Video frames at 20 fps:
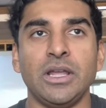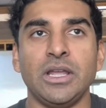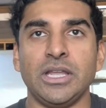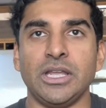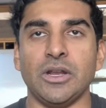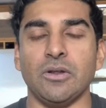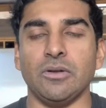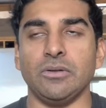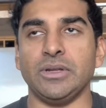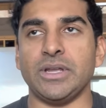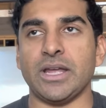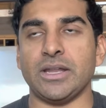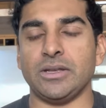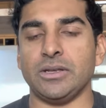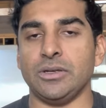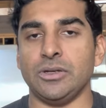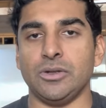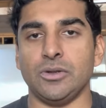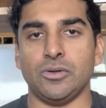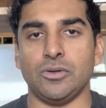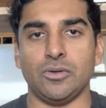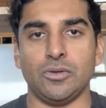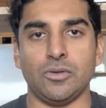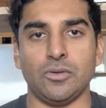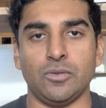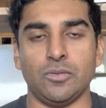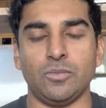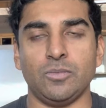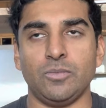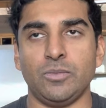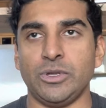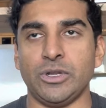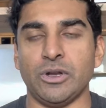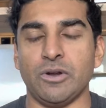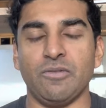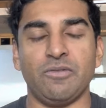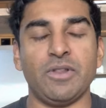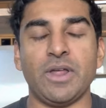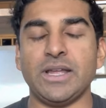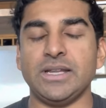get new
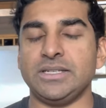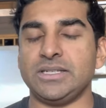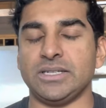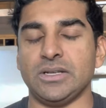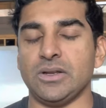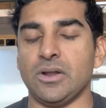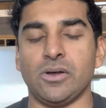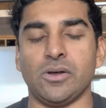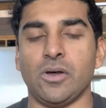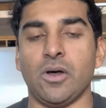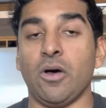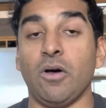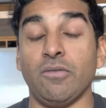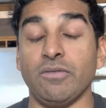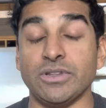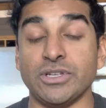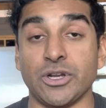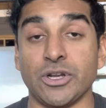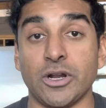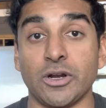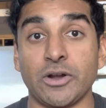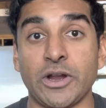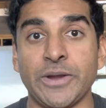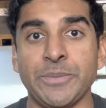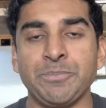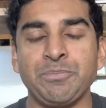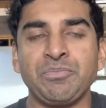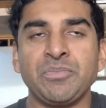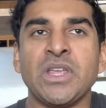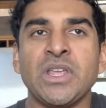flights and all this junk, right?